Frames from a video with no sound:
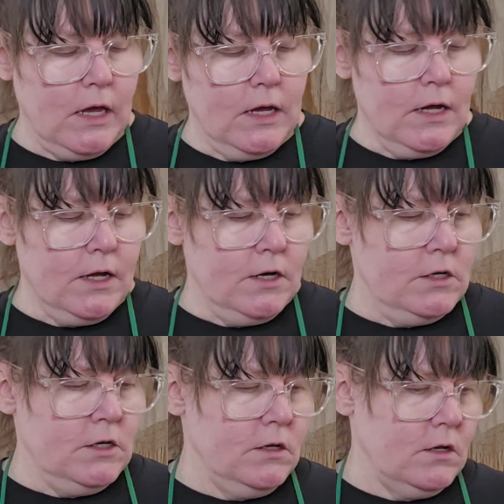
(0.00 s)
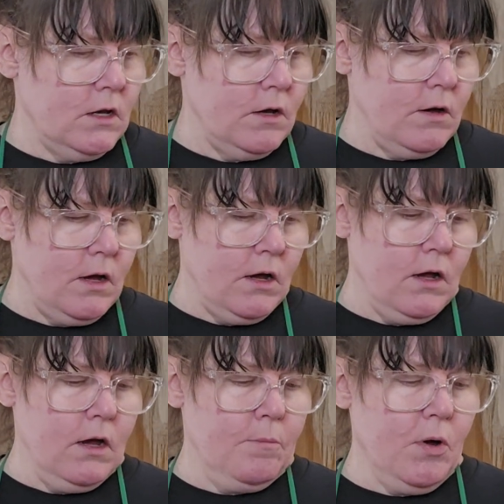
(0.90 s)
and
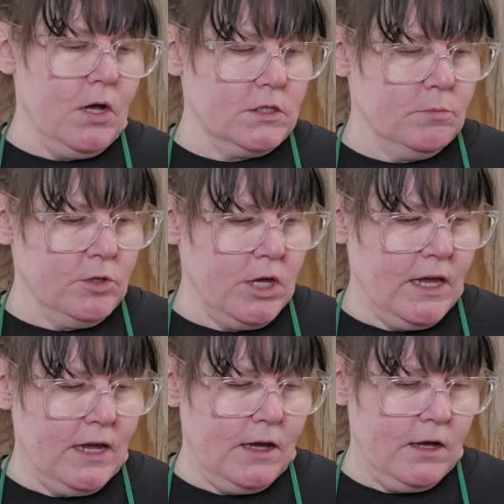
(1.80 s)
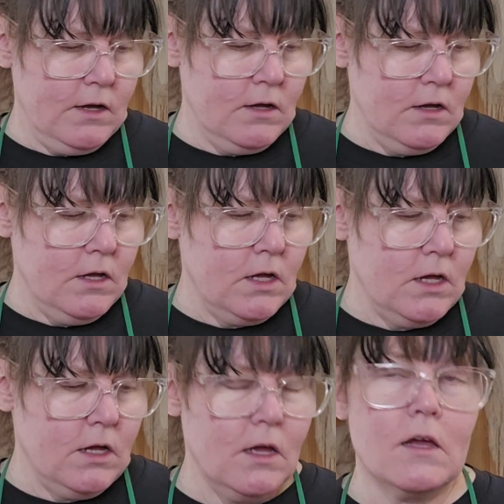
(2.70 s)
possibly a
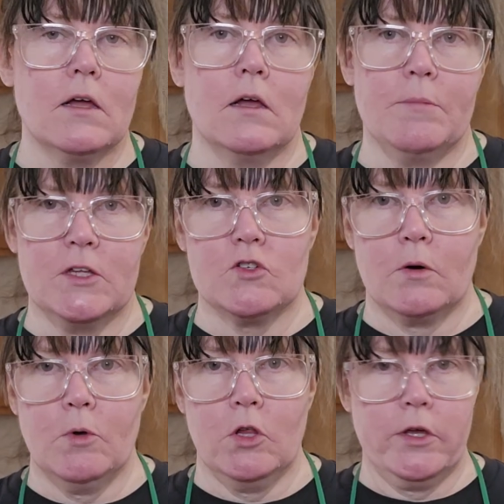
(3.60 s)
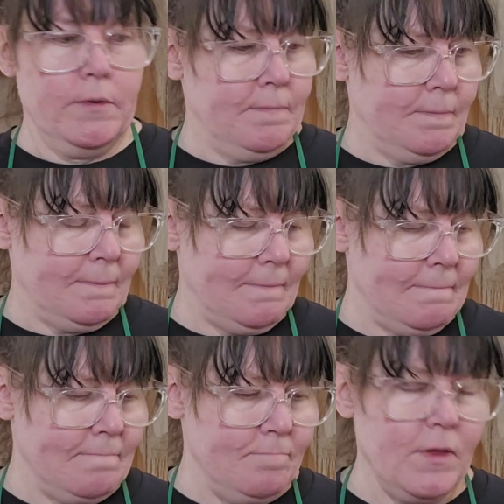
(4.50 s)
meat stromboli.
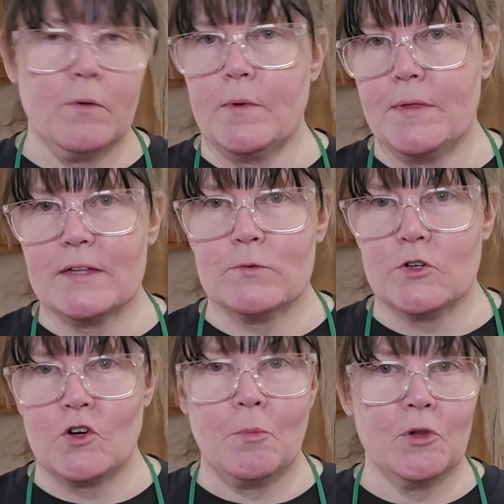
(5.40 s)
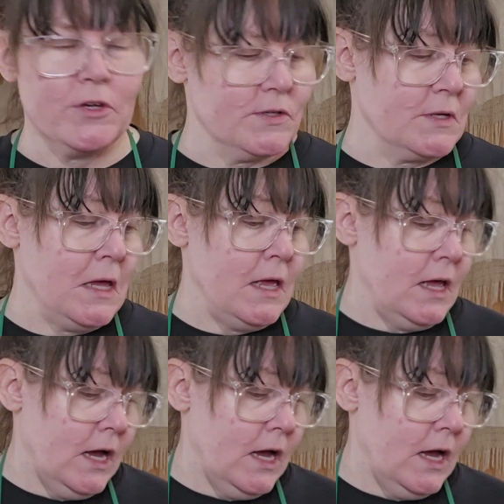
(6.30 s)
Well, maybe that's what a stromboli is.